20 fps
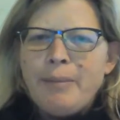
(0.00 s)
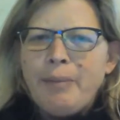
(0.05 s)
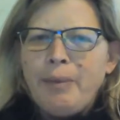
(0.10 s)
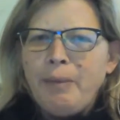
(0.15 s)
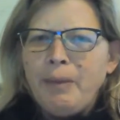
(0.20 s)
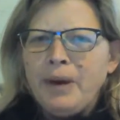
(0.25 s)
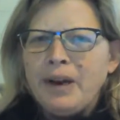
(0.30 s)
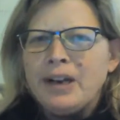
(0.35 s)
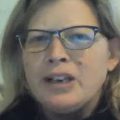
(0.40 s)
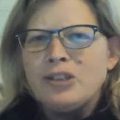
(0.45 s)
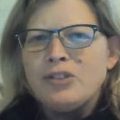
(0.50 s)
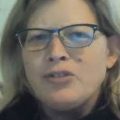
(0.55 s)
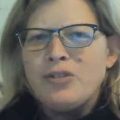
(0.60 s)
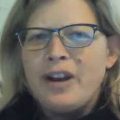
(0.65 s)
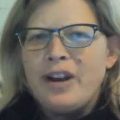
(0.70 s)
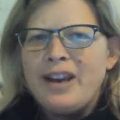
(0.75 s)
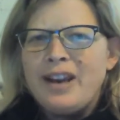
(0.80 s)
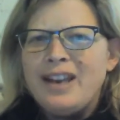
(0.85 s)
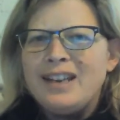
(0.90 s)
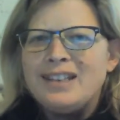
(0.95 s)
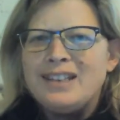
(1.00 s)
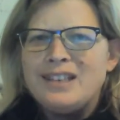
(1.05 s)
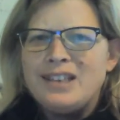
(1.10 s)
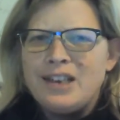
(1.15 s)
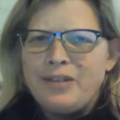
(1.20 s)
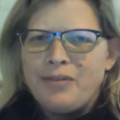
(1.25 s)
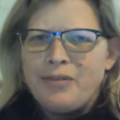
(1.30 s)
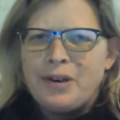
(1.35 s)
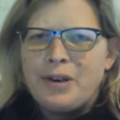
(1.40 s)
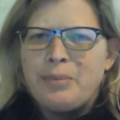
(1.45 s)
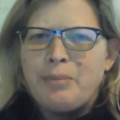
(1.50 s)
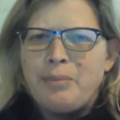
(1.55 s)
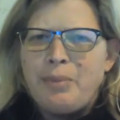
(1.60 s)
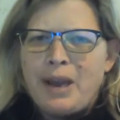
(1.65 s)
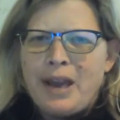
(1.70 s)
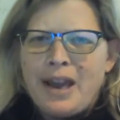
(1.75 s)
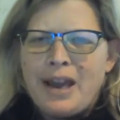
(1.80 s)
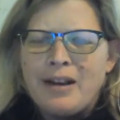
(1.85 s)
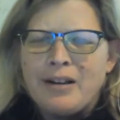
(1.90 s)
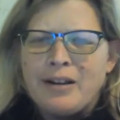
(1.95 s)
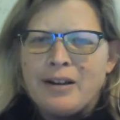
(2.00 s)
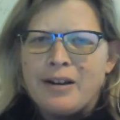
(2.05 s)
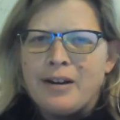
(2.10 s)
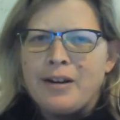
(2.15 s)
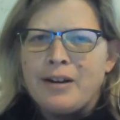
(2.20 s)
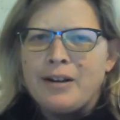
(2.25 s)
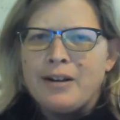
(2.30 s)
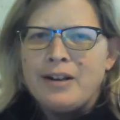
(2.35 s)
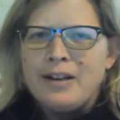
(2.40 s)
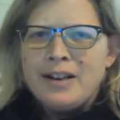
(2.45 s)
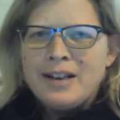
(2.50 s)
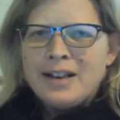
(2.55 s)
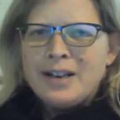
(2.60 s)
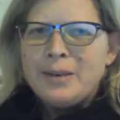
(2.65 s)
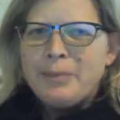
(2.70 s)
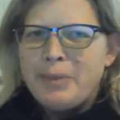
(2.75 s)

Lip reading: but we're going to try a different pattern.